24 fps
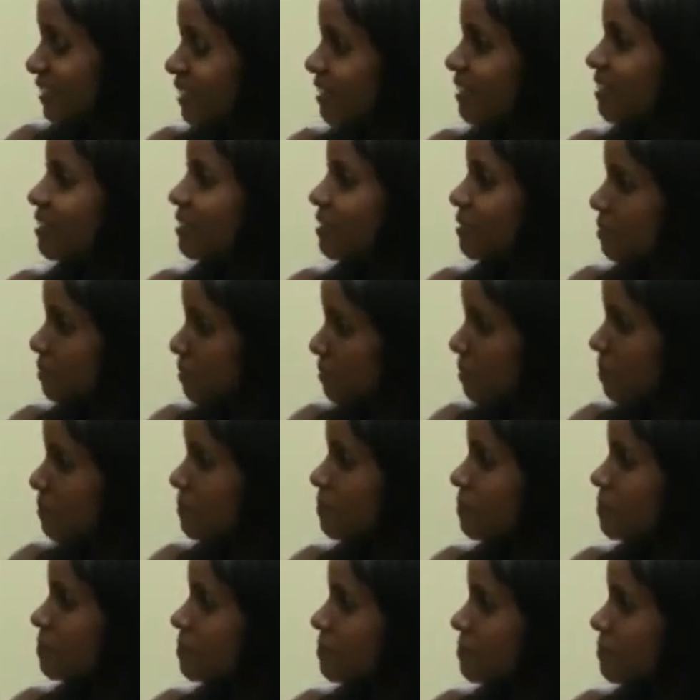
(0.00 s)

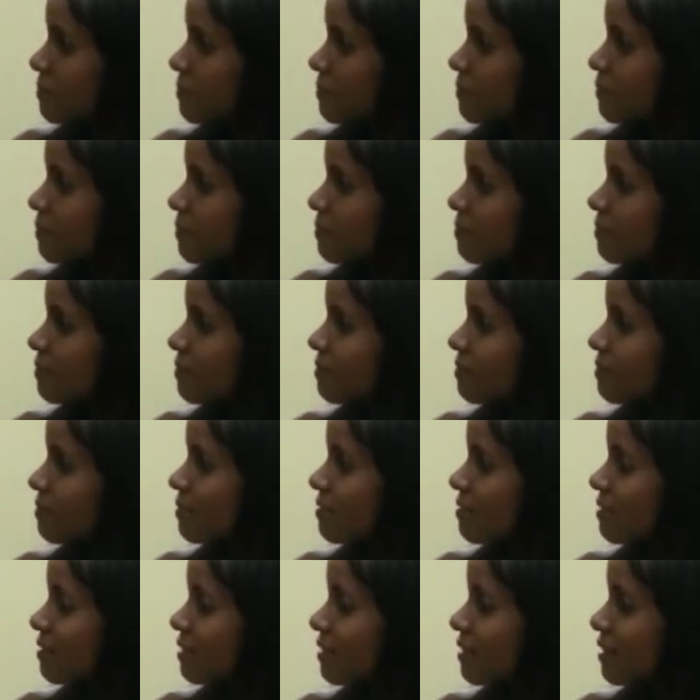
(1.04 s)

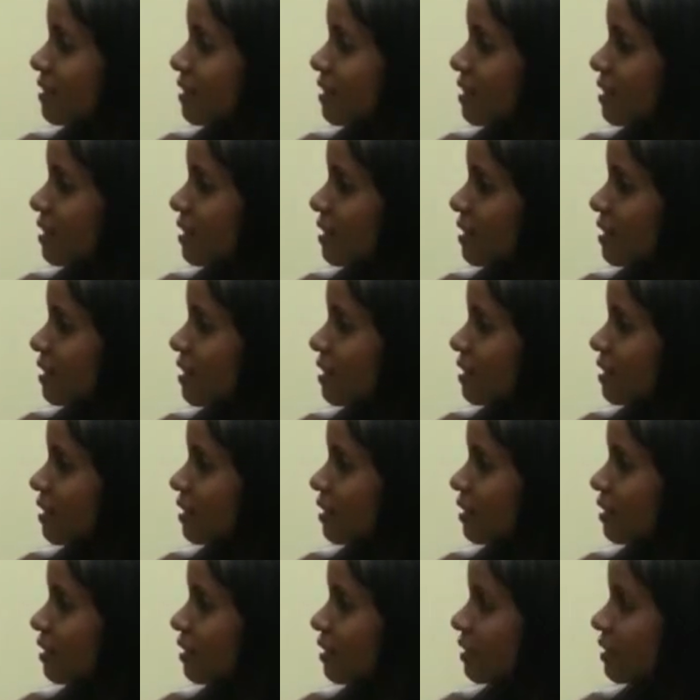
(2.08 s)

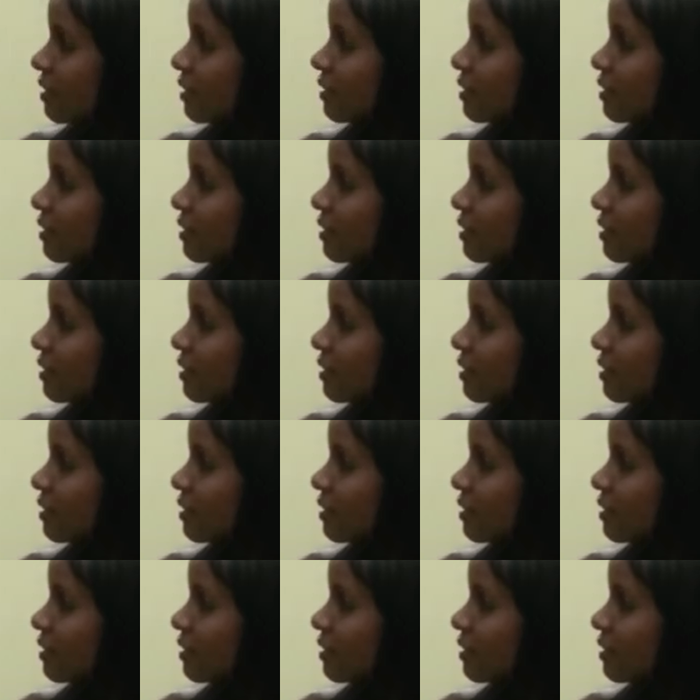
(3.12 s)
(silent)